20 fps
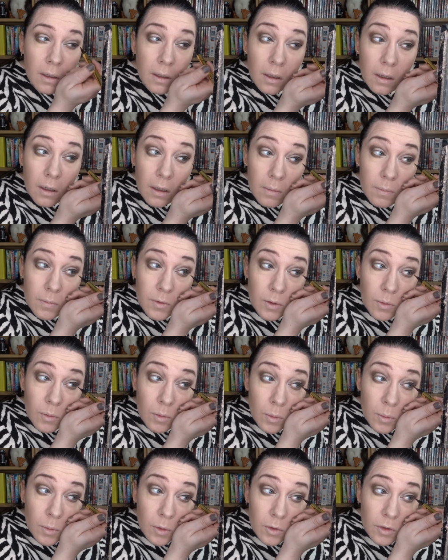Yeah, it's going
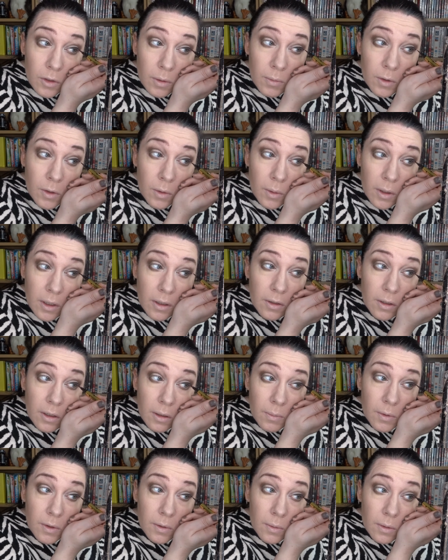to amuse him no end that
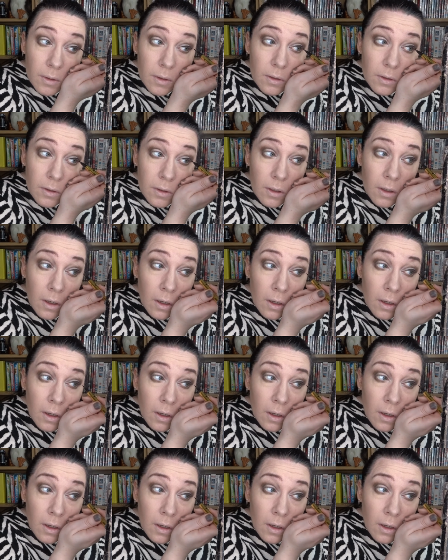I'm doing this.